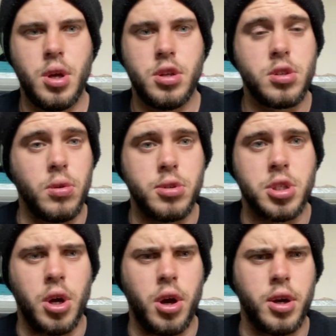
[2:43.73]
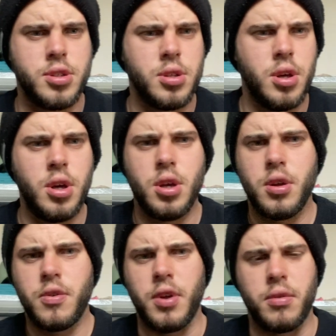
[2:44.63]
School sharks,
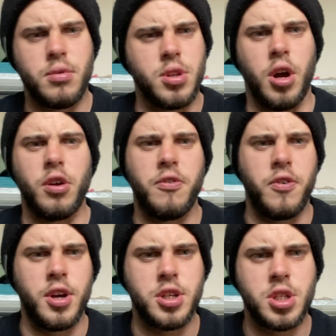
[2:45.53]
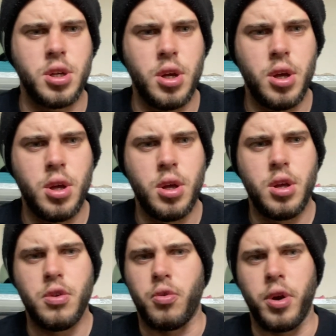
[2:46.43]
dogfish,
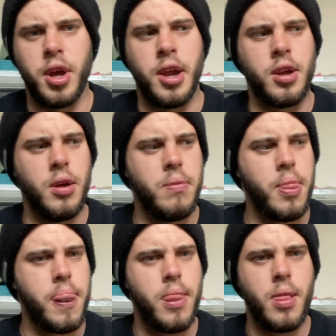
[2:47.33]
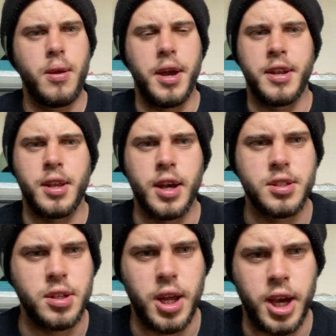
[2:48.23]
rig. It
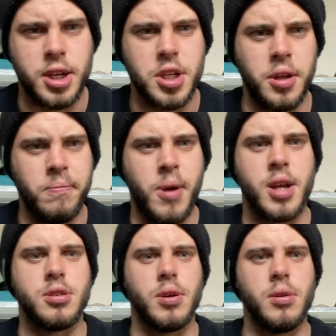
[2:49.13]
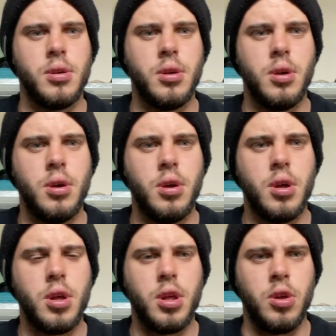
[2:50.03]
doesn't actually matter.
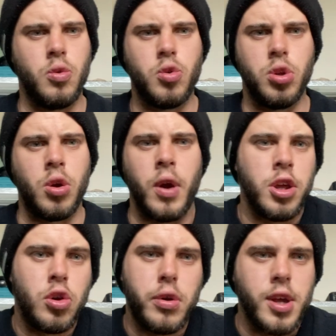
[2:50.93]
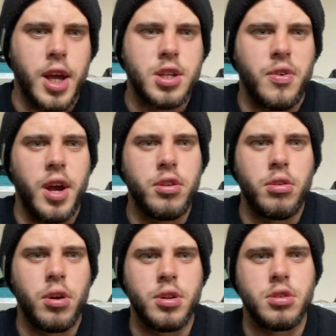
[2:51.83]
You catch
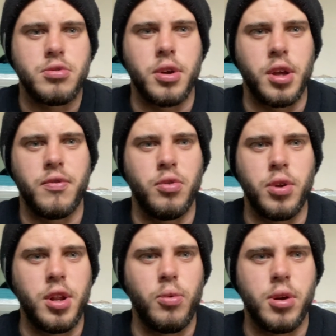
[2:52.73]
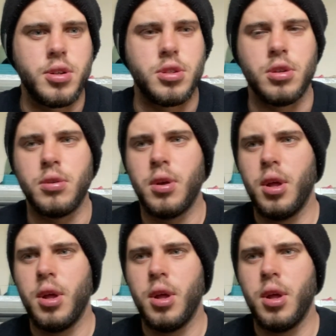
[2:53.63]
flounder on this rig if you really wanted to.